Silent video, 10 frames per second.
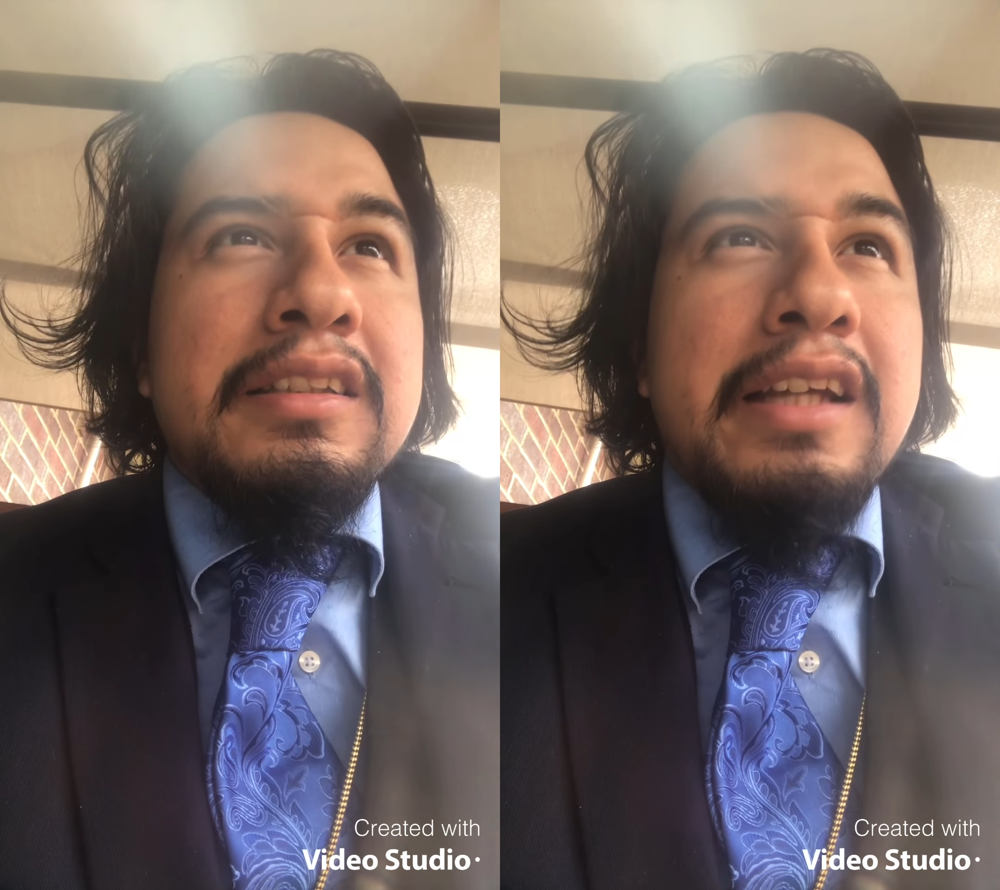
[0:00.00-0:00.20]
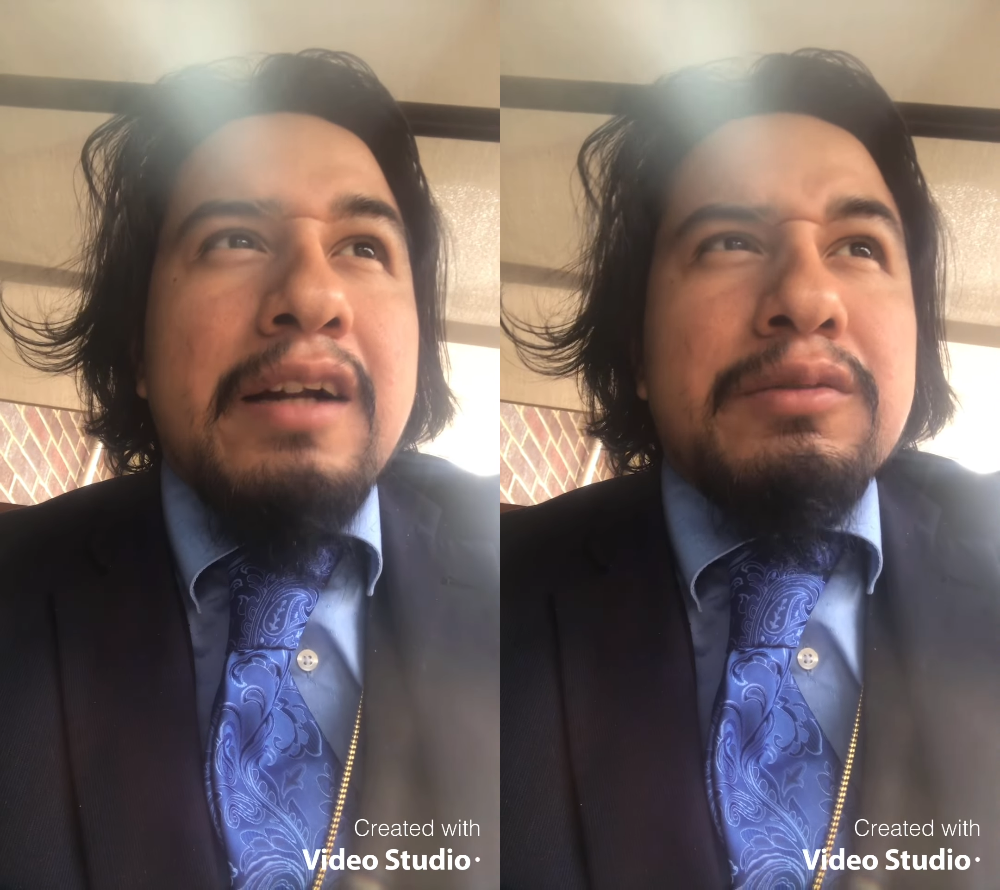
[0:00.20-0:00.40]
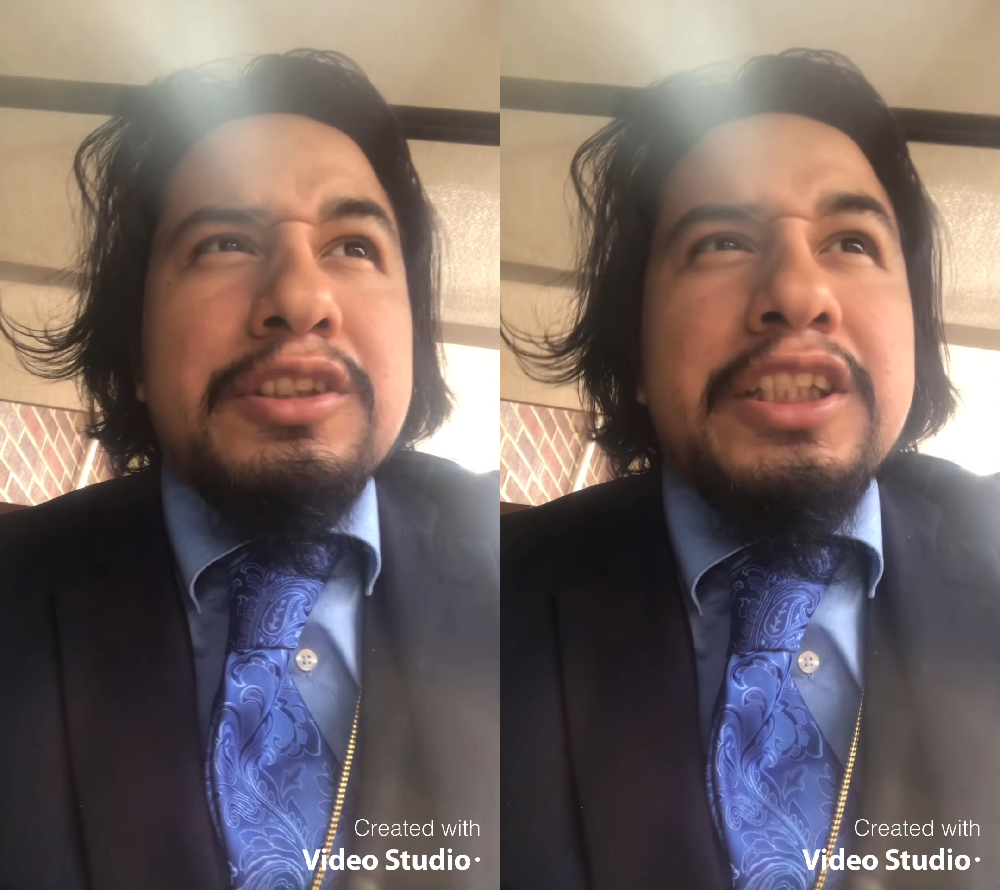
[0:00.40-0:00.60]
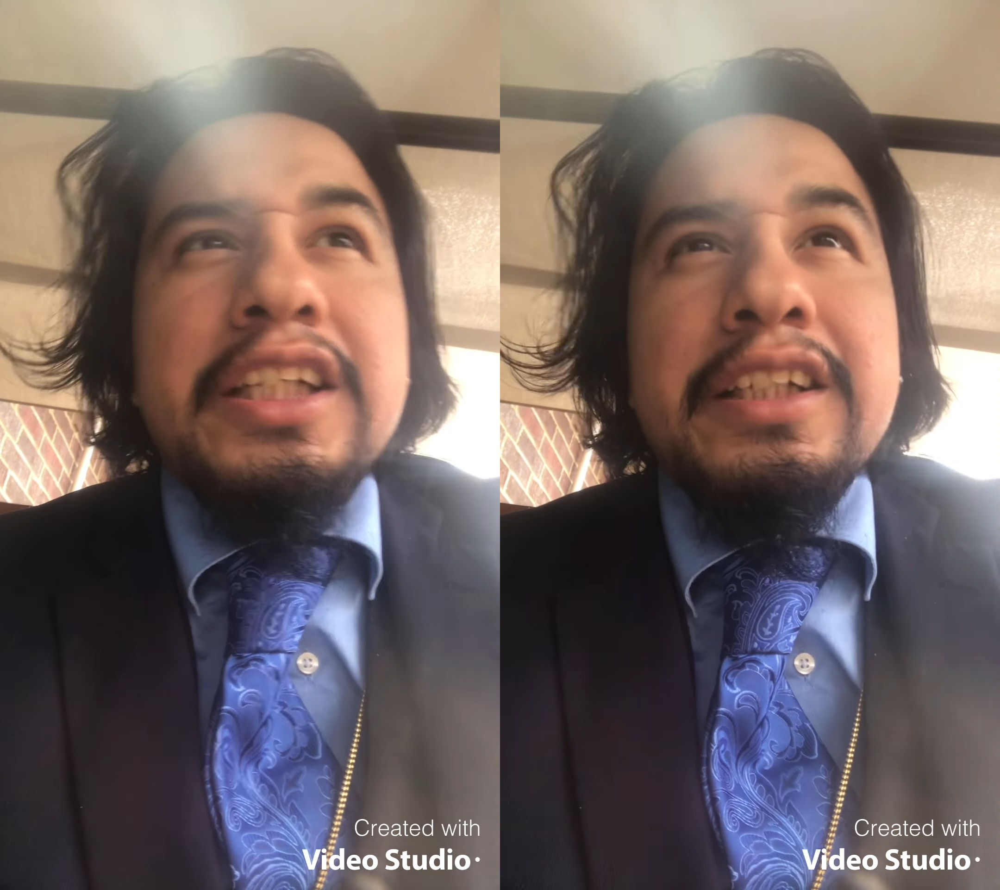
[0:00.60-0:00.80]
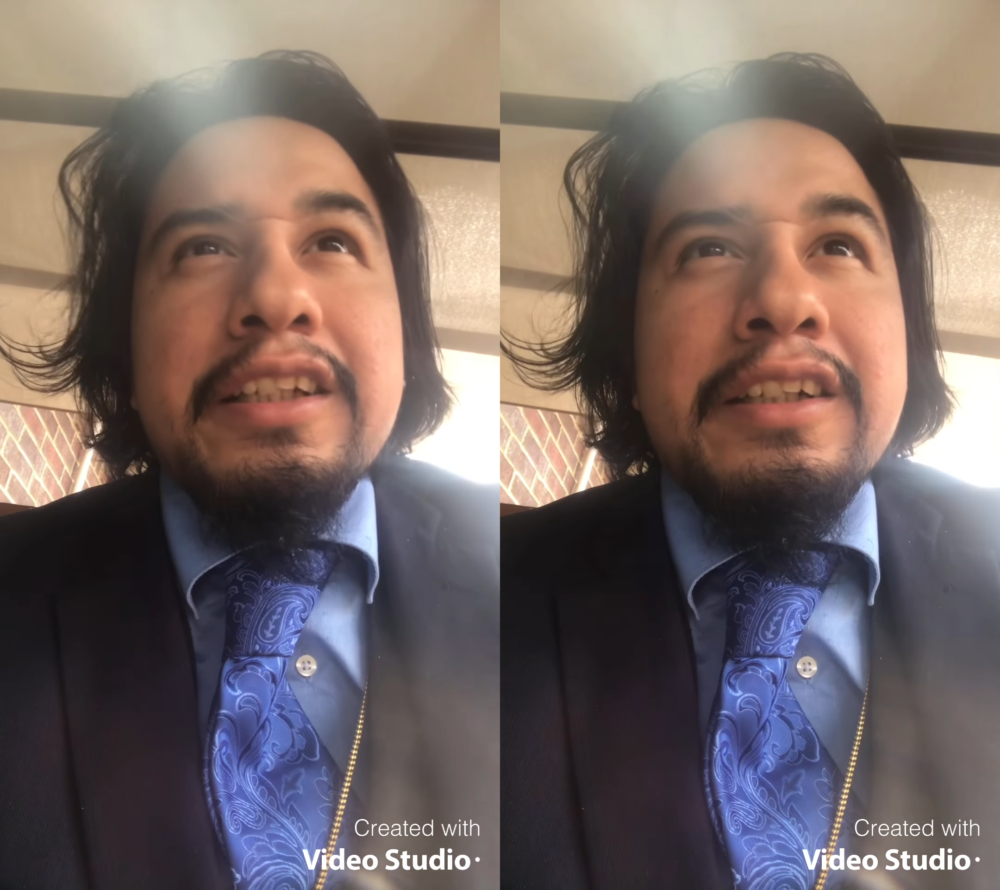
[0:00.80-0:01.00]
that I was
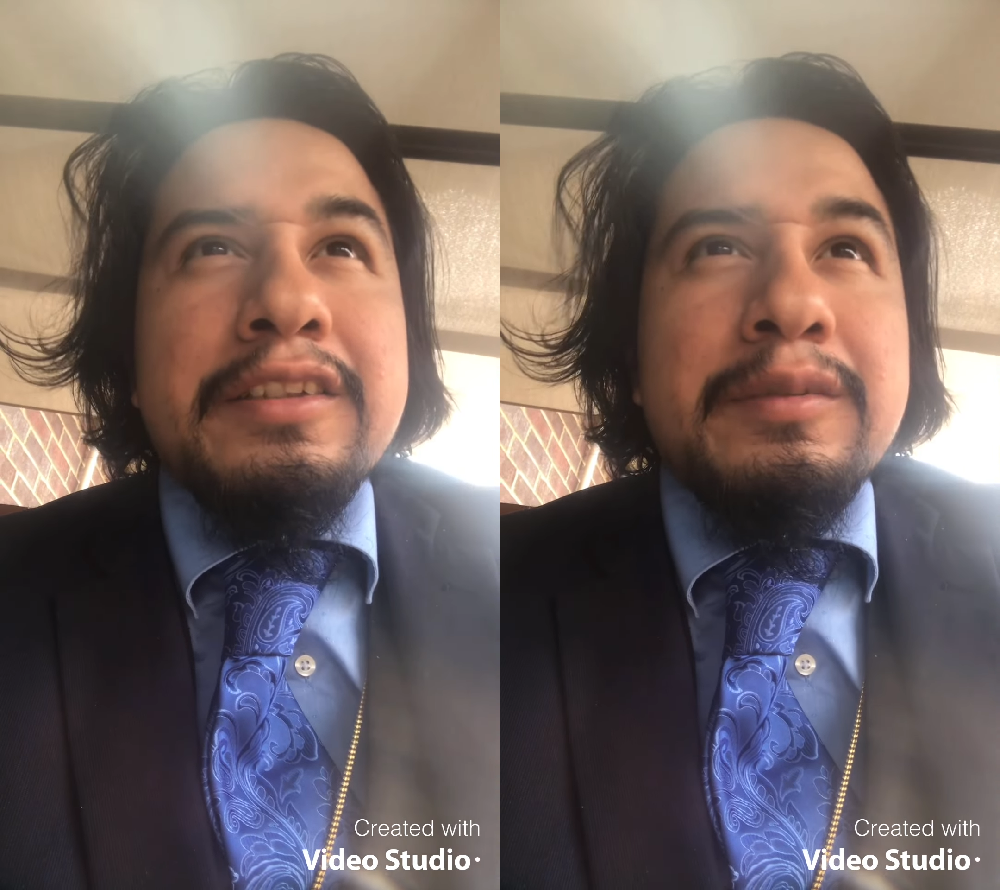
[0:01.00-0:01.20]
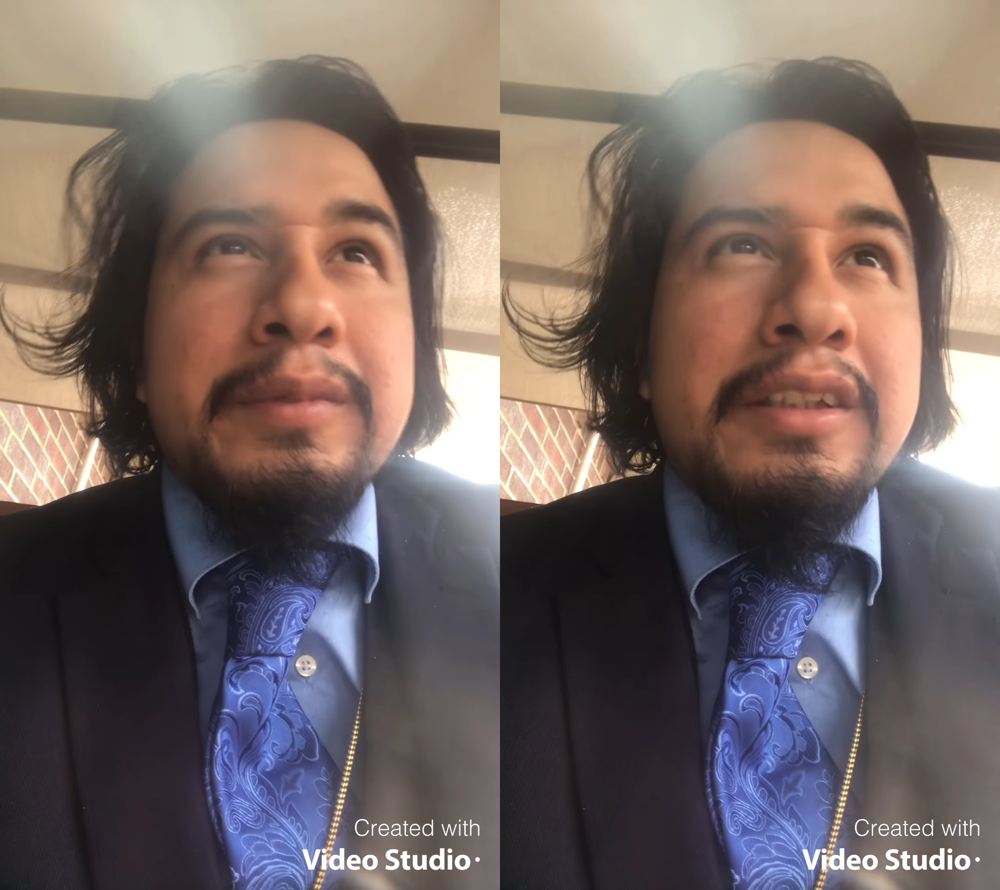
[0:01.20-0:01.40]
cheating on them